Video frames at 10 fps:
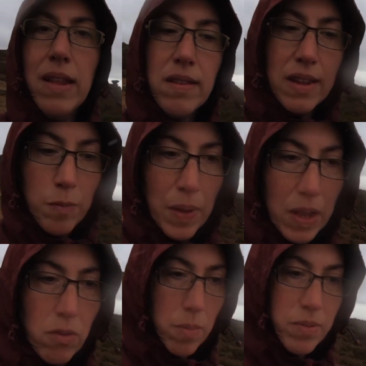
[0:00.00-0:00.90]
getting to these
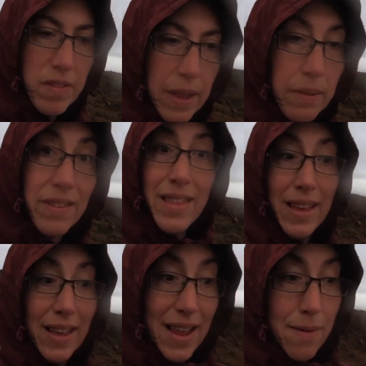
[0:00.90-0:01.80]
big crops of stones and
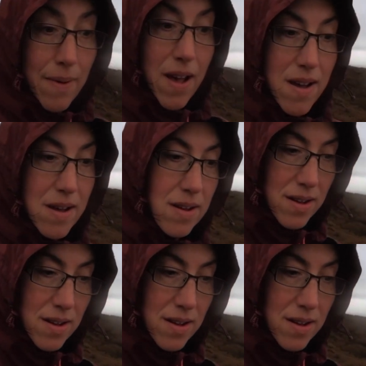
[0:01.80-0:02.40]
thinking, here we are.